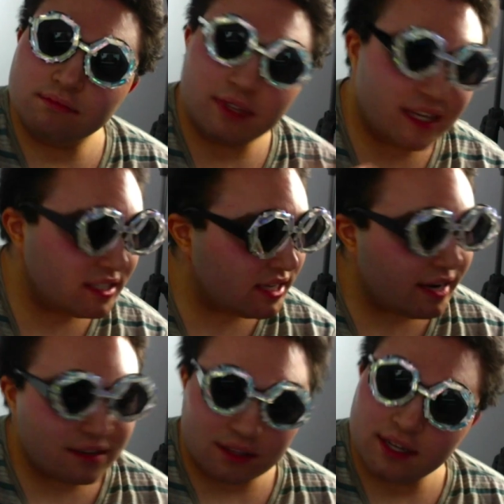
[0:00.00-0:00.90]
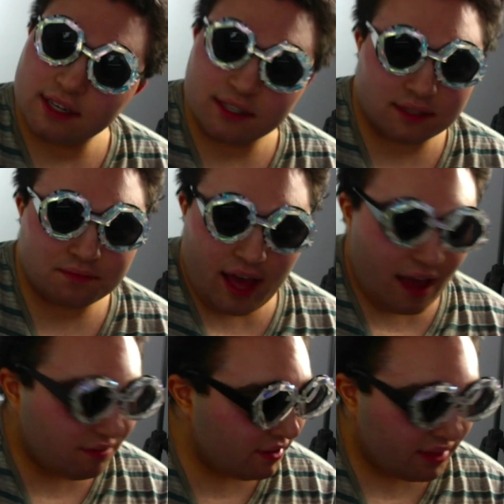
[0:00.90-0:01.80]
The entire look,
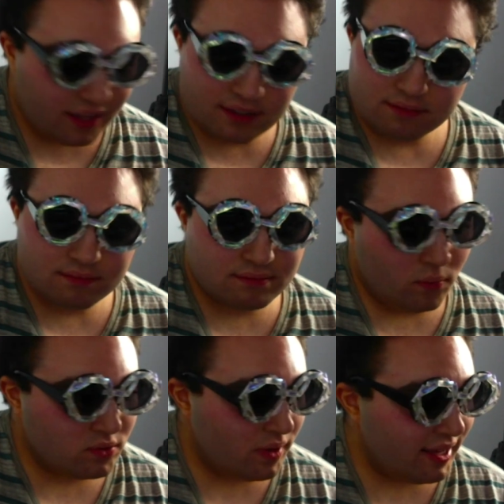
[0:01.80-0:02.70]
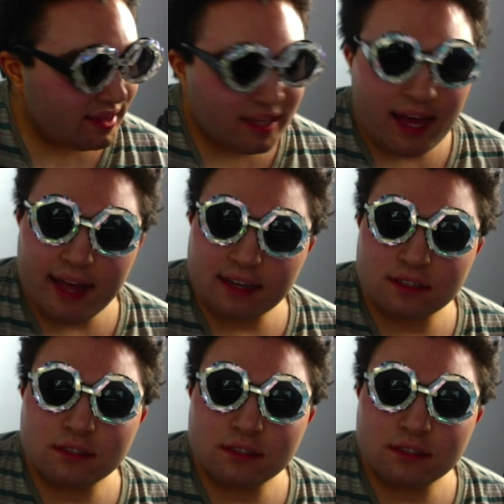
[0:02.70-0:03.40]
everything was ready at the end.